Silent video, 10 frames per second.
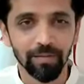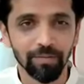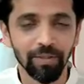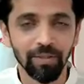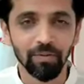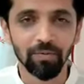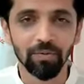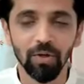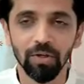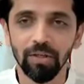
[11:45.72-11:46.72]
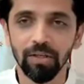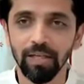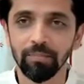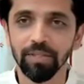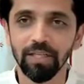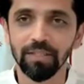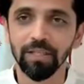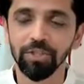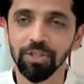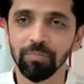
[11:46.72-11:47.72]
Bindu's daughter comes and
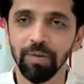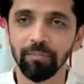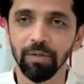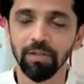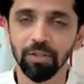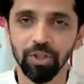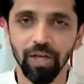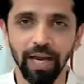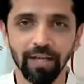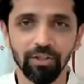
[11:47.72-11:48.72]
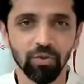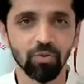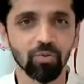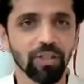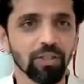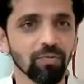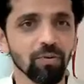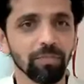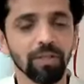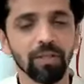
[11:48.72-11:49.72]
says she is my mother, she has to do this for
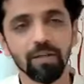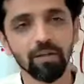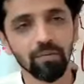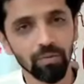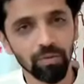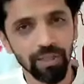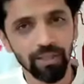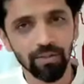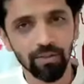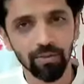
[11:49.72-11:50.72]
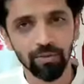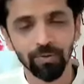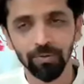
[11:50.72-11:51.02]
me. Who says so?